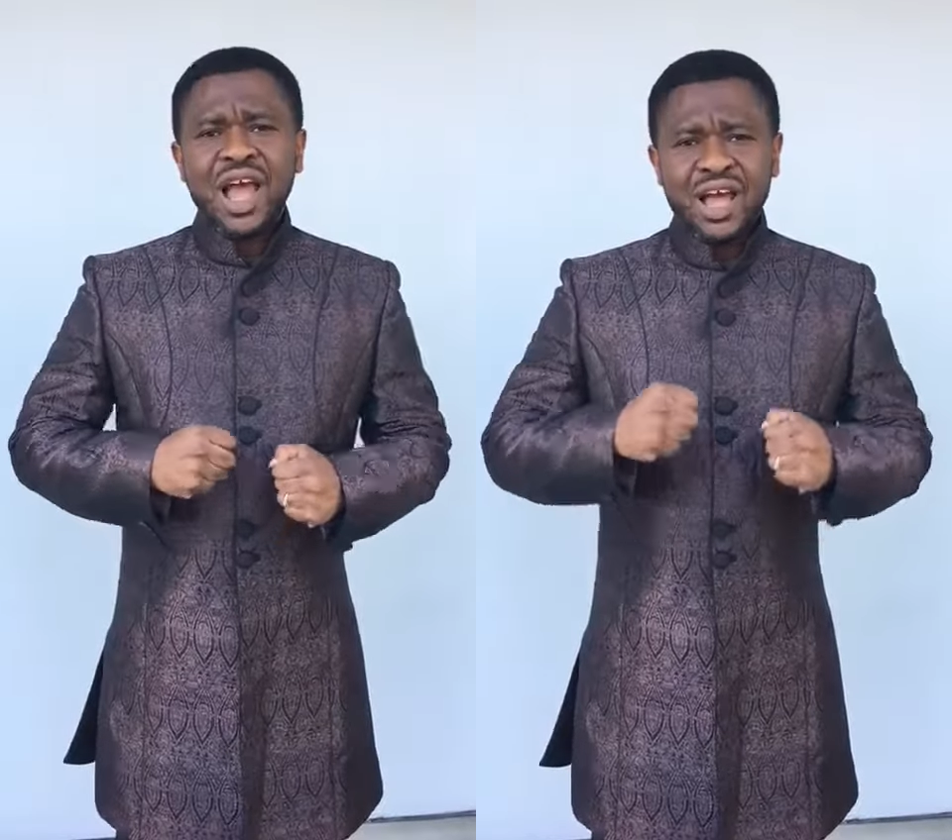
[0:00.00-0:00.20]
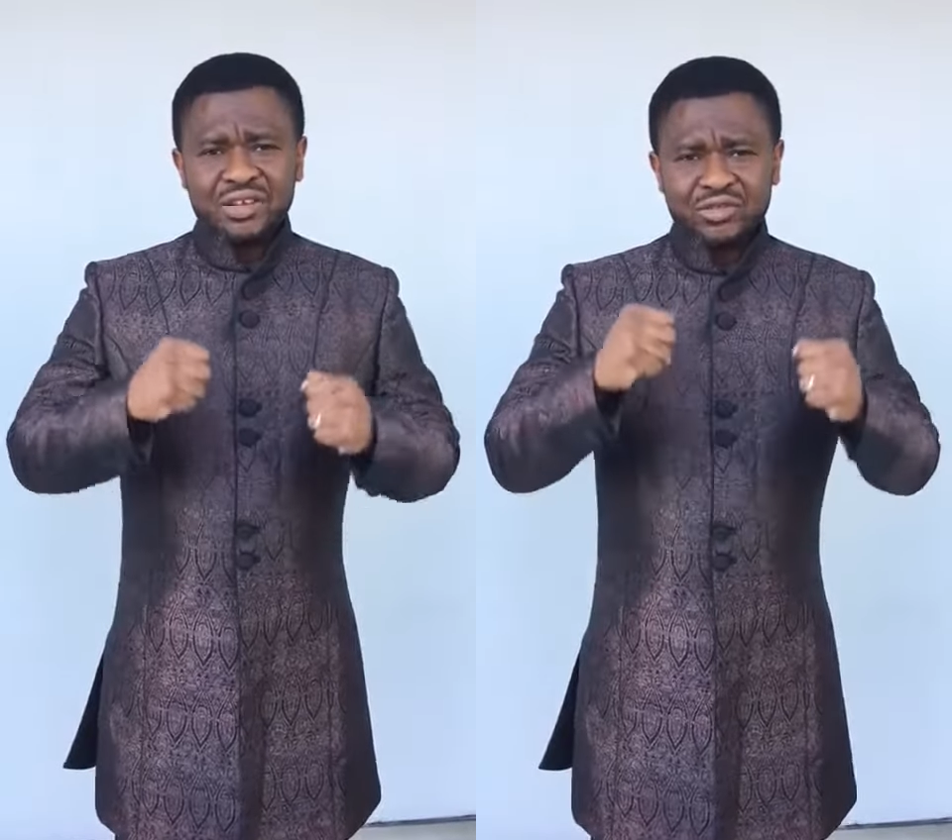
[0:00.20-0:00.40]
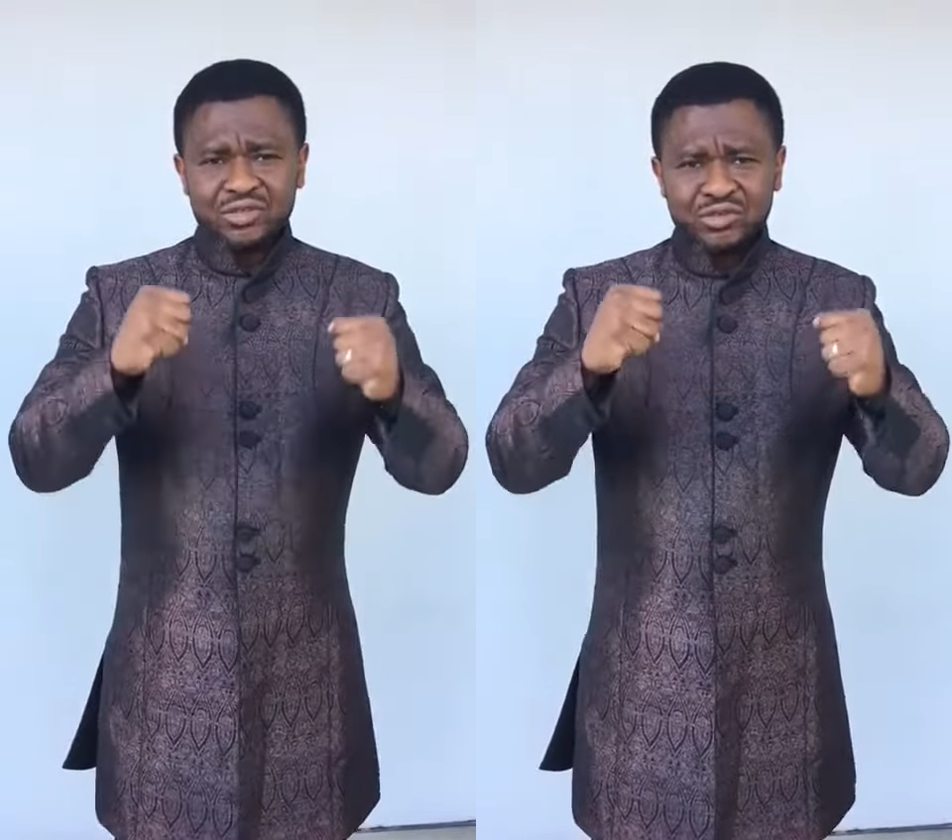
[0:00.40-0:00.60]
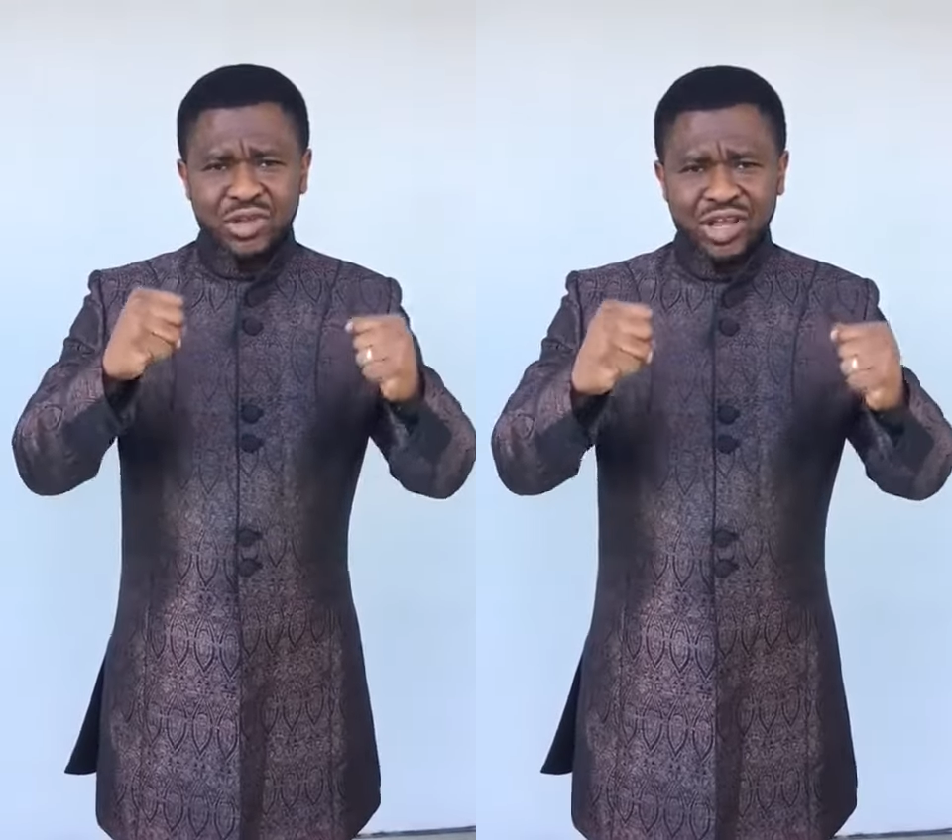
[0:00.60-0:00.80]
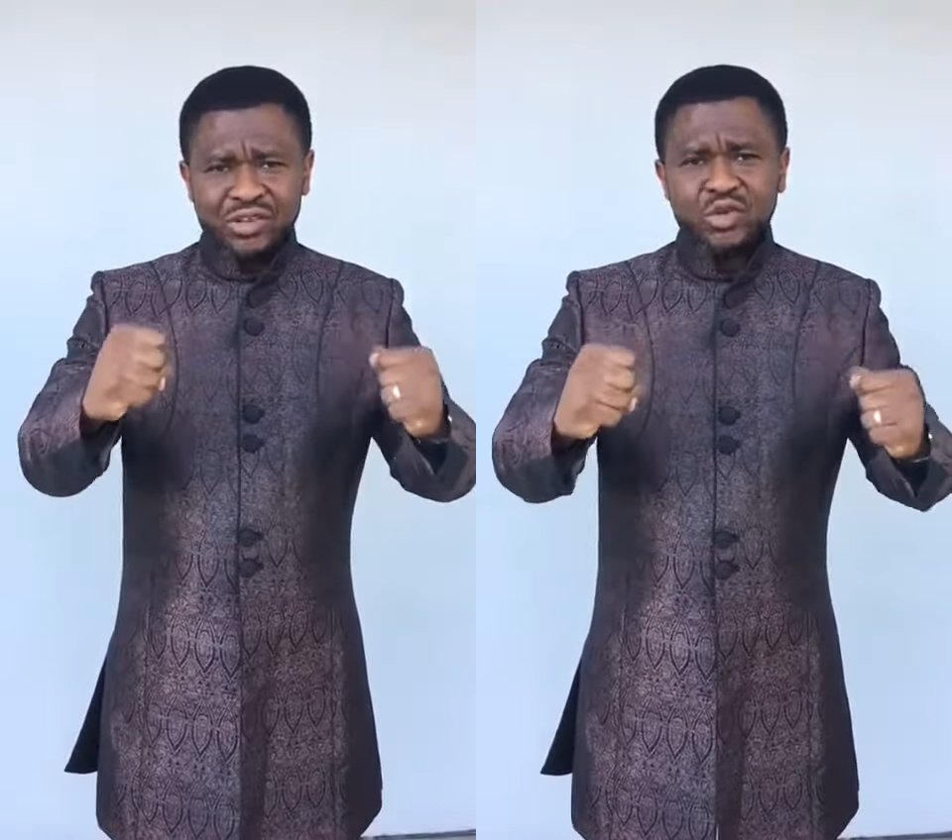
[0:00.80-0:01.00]
And
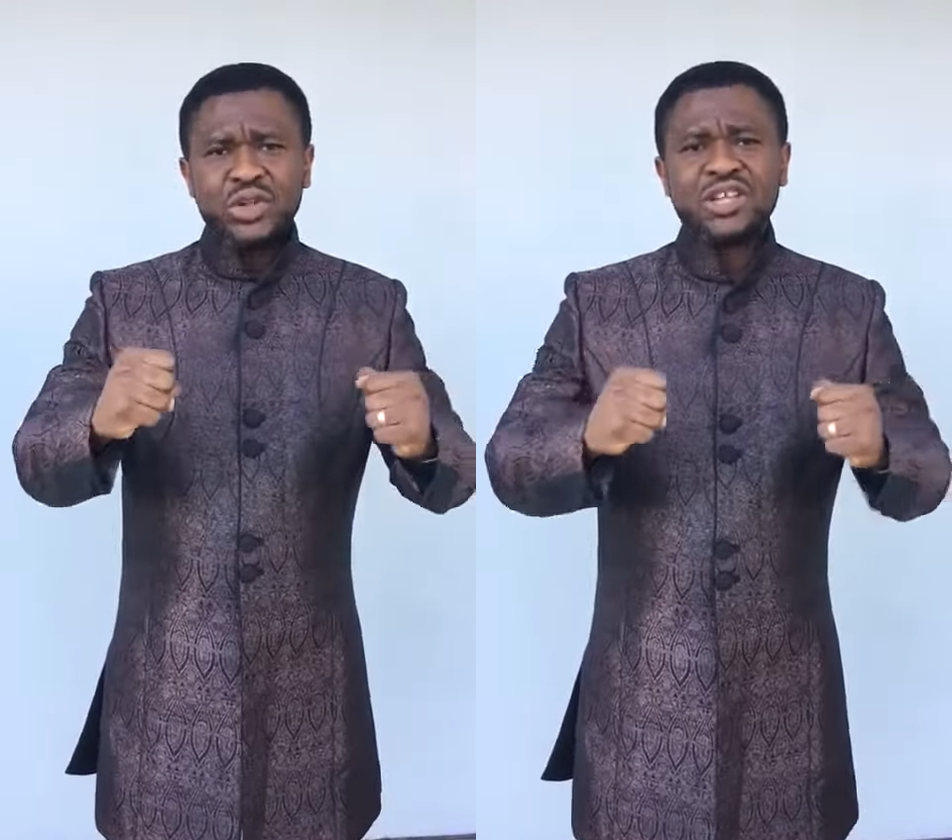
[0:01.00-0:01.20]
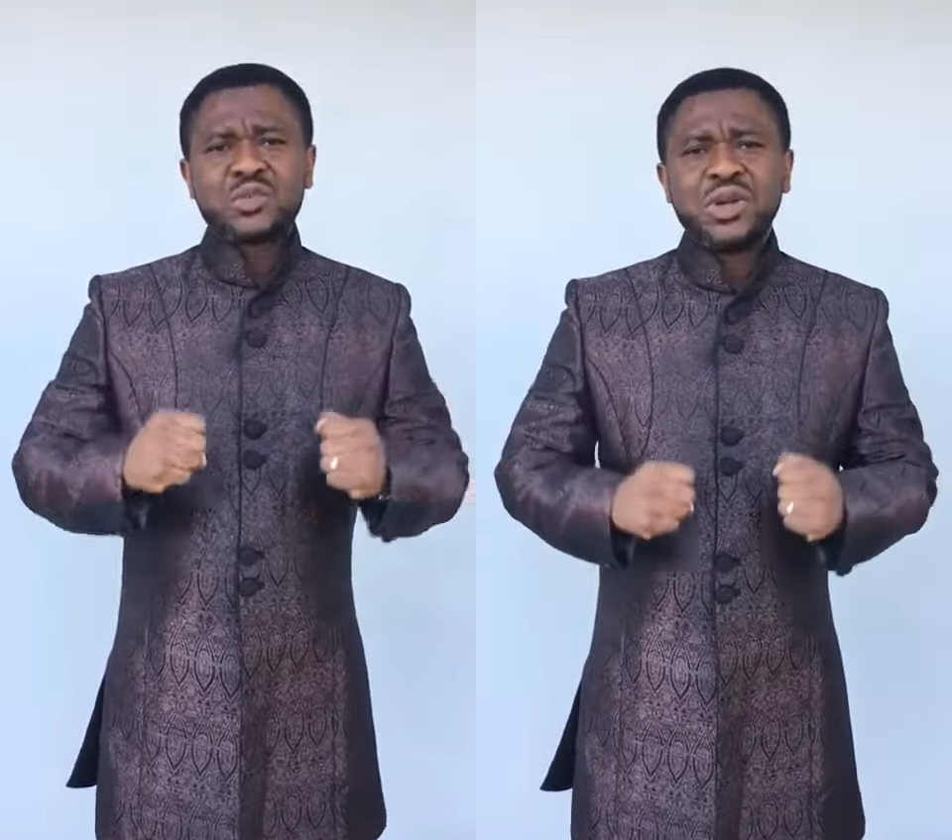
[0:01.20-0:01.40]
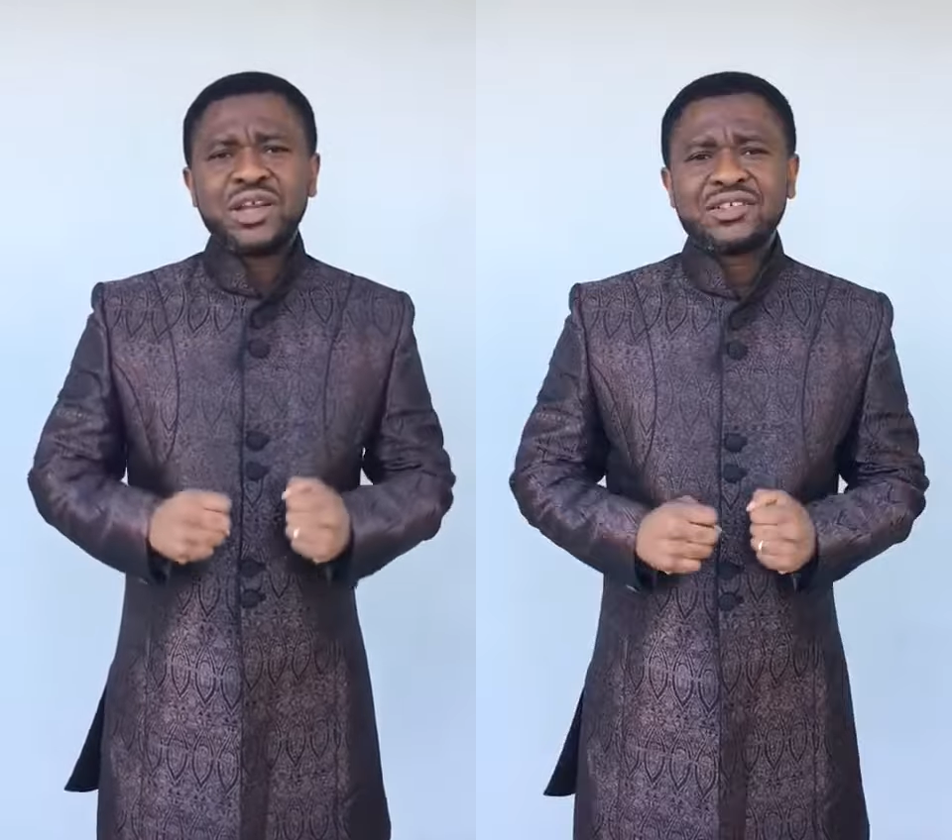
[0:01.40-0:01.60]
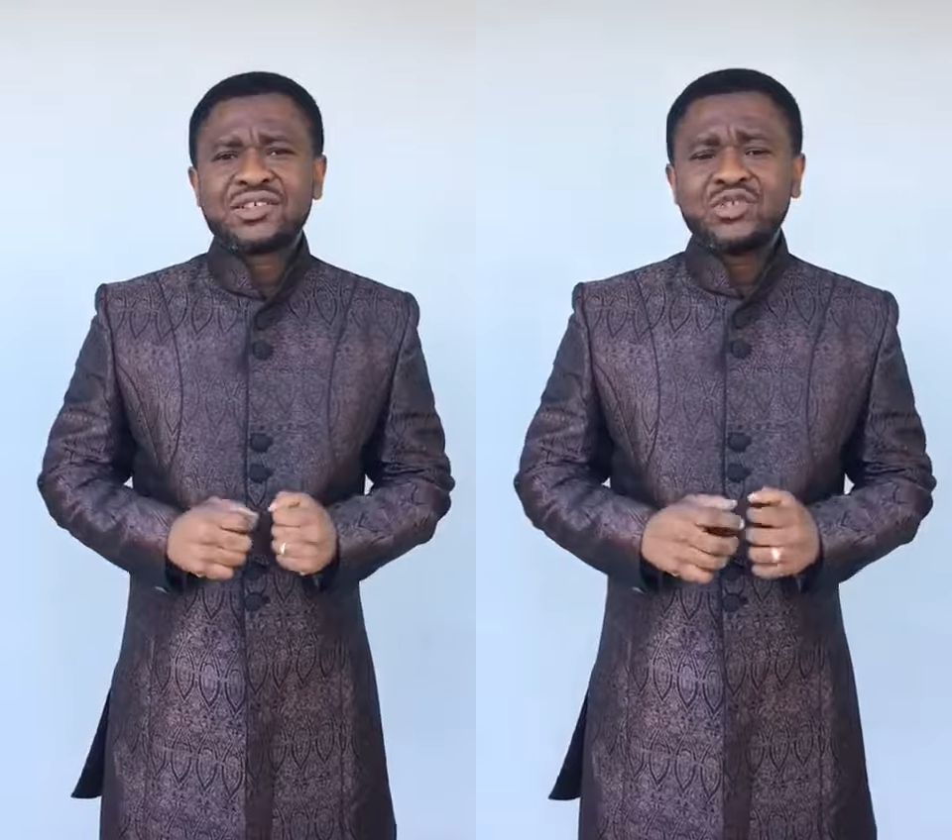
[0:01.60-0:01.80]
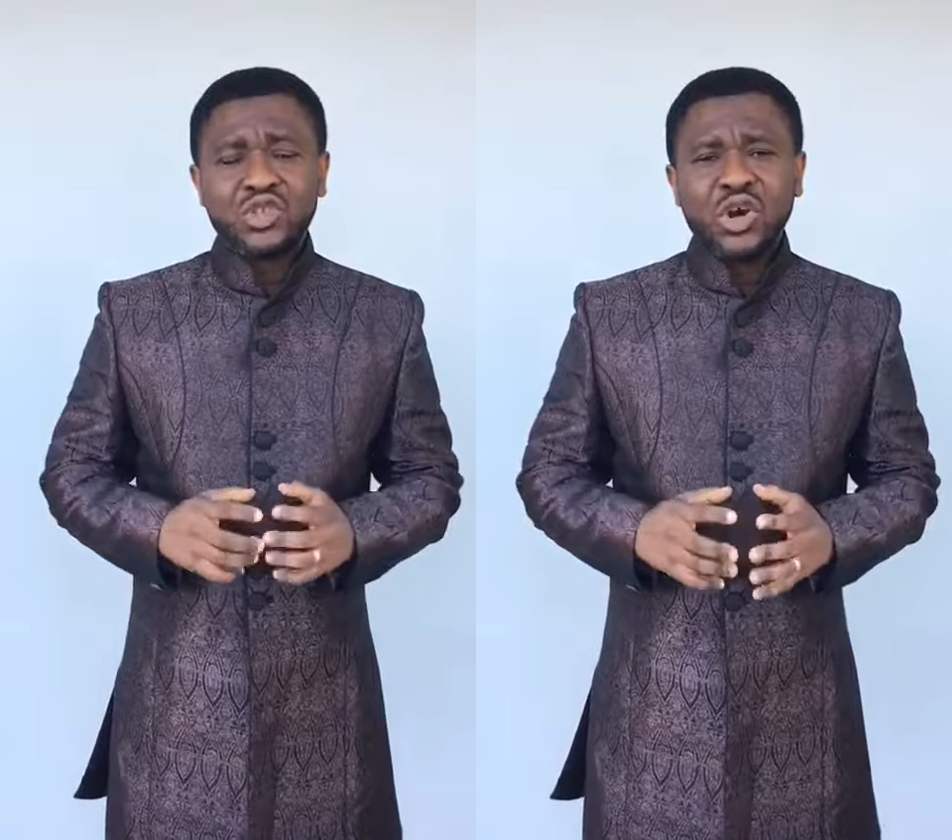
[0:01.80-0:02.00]
you will
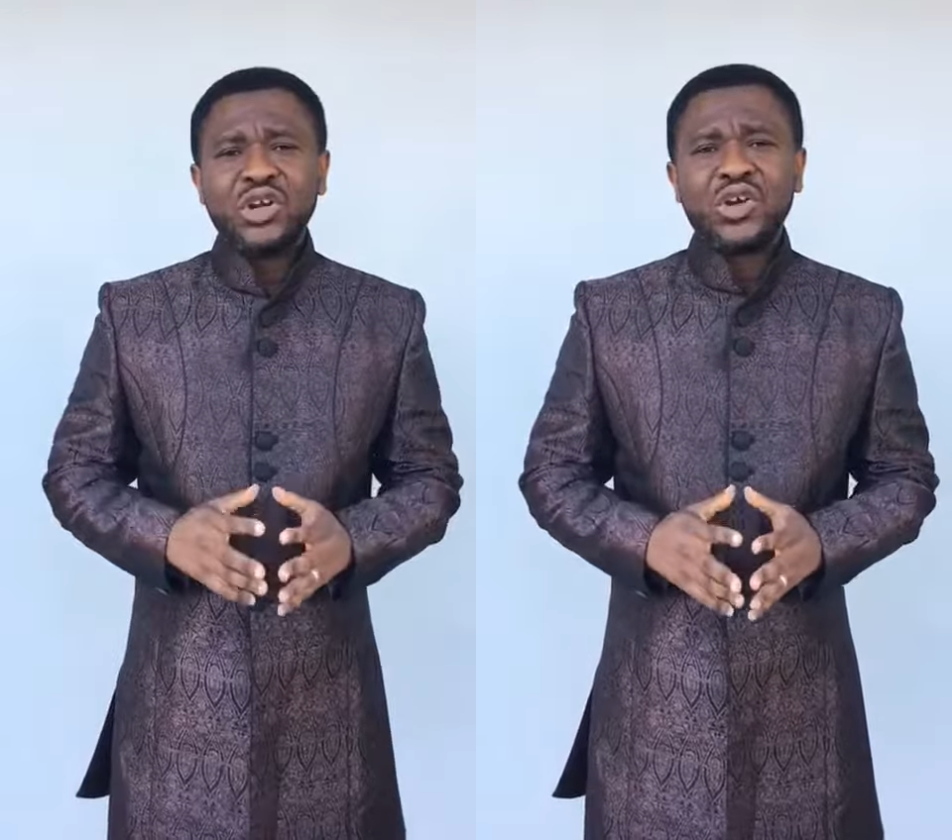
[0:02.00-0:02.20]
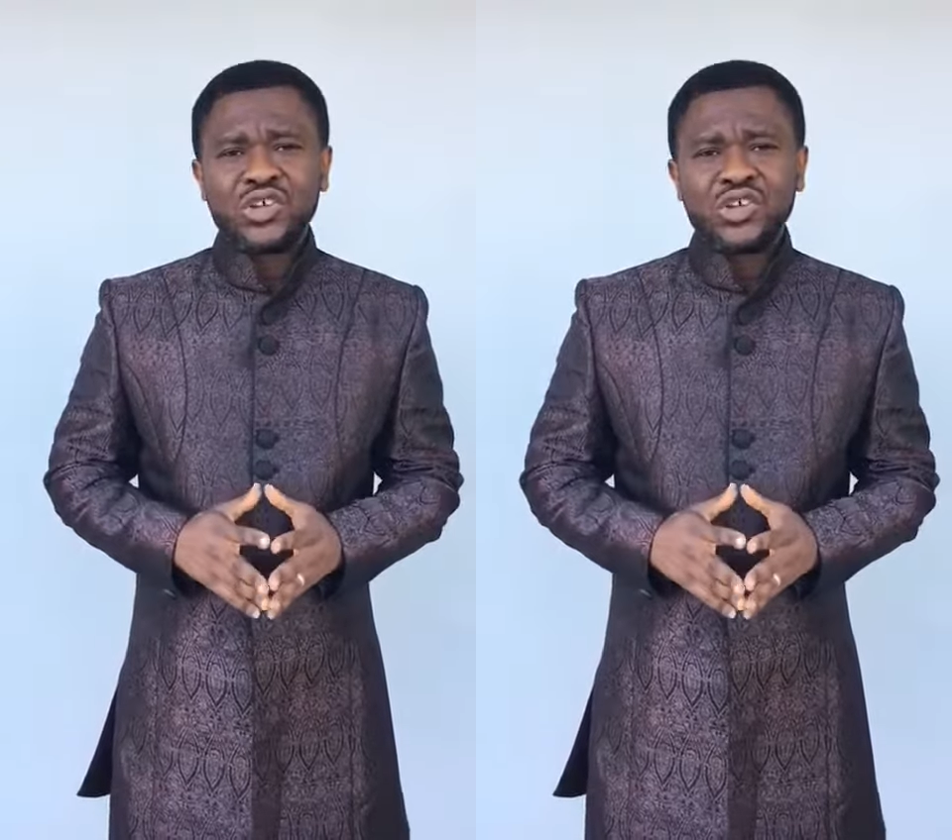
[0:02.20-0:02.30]
experience joy